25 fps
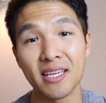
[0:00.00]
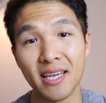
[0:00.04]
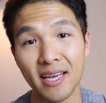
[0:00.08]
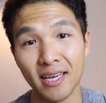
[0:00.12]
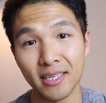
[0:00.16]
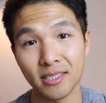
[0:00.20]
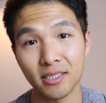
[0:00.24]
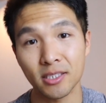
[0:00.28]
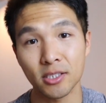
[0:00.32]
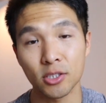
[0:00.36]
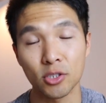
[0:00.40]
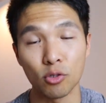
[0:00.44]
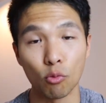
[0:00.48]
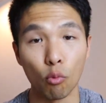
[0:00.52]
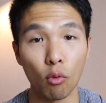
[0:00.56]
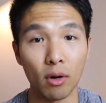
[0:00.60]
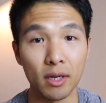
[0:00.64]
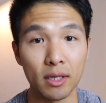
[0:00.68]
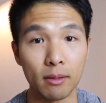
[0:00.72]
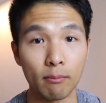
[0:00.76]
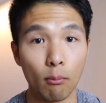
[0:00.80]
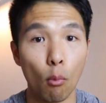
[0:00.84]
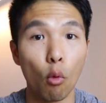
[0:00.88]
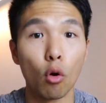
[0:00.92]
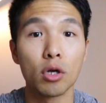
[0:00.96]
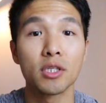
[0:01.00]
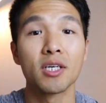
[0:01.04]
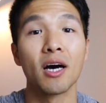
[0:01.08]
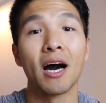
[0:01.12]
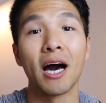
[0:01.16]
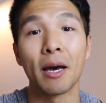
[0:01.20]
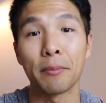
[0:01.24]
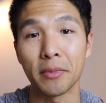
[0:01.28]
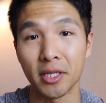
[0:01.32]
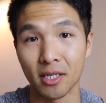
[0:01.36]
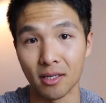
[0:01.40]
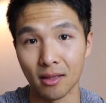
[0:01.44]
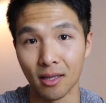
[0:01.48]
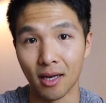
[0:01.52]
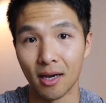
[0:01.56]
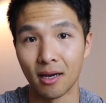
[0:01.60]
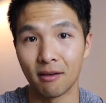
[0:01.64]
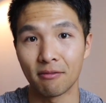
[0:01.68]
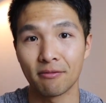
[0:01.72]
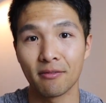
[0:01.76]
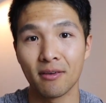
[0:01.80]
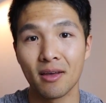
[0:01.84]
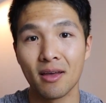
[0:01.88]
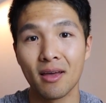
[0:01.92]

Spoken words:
yes to wanting more time in your life,